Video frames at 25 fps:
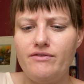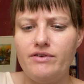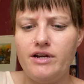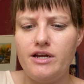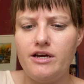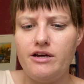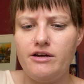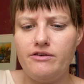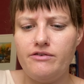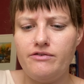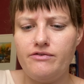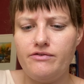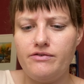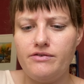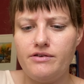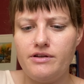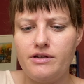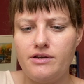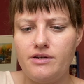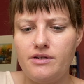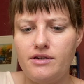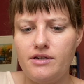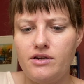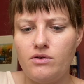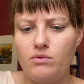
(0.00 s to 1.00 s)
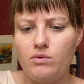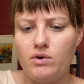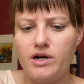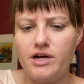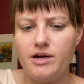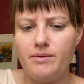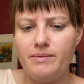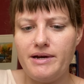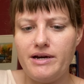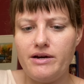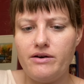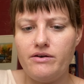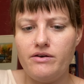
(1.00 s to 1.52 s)
enough to worry
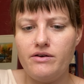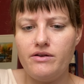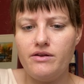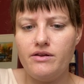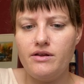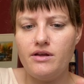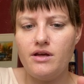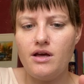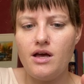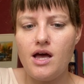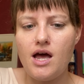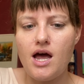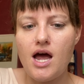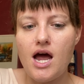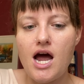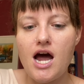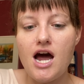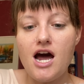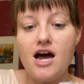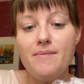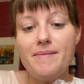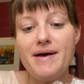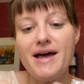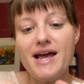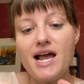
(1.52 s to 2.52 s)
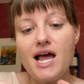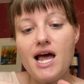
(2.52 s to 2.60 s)
about. Oh my